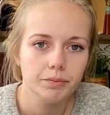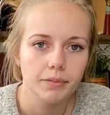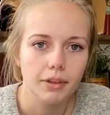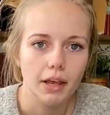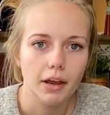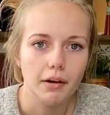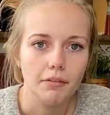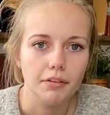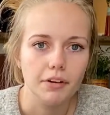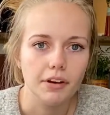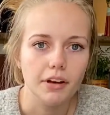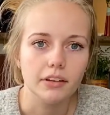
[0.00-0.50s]

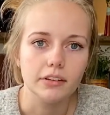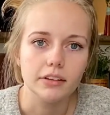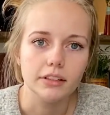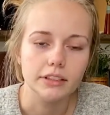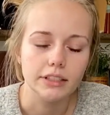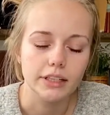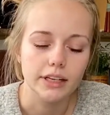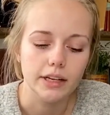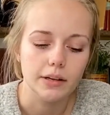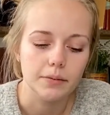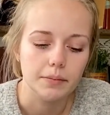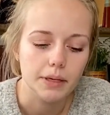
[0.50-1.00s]
every other
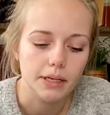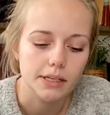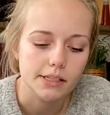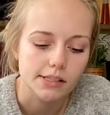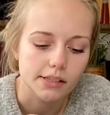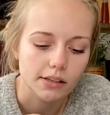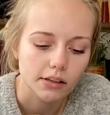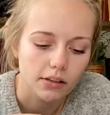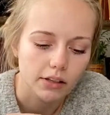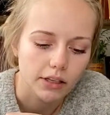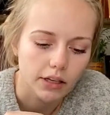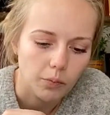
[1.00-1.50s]
day
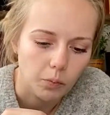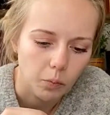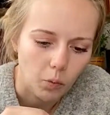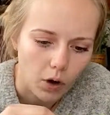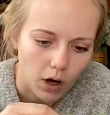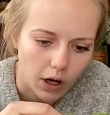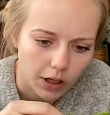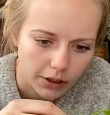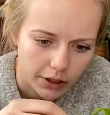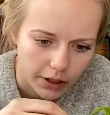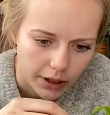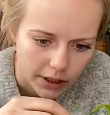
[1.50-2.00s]
basically I'm
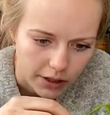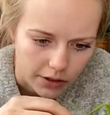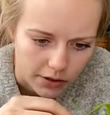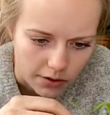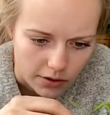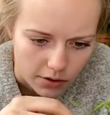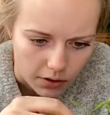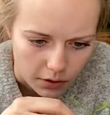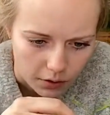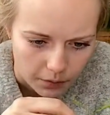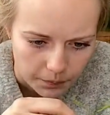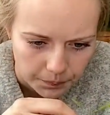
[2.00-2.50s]
watering.
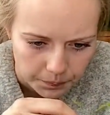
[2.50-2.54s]
So